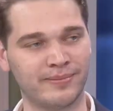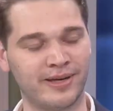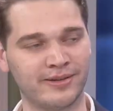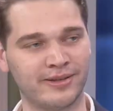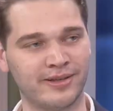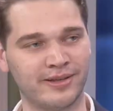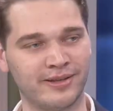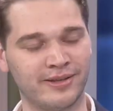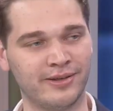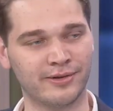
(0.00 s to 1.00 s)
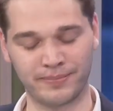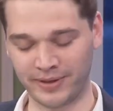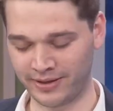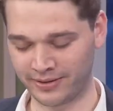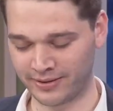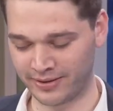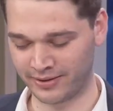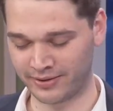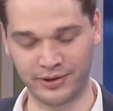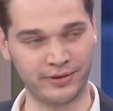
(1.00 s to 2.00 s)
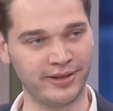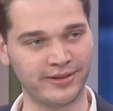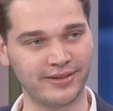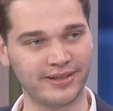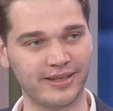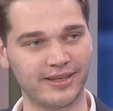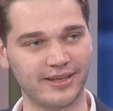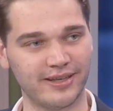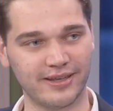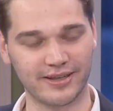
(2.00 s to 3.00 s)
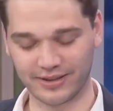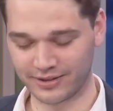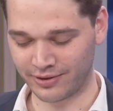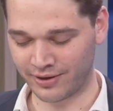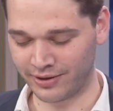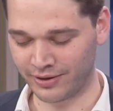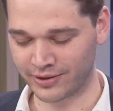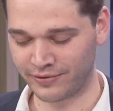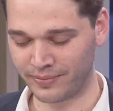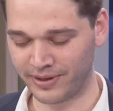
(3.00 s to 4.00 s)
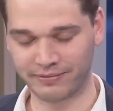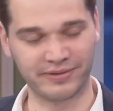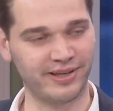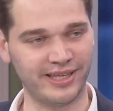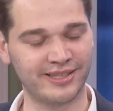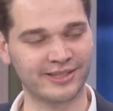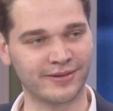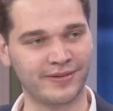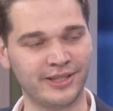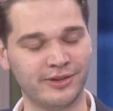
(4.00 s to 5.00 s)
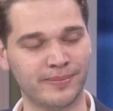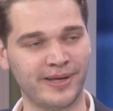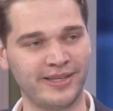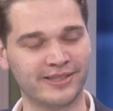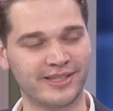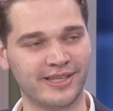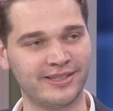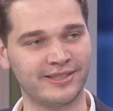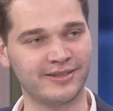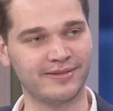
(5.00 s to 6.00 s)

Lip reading: about the European Union. So are you also familiar with the leaders of these European states?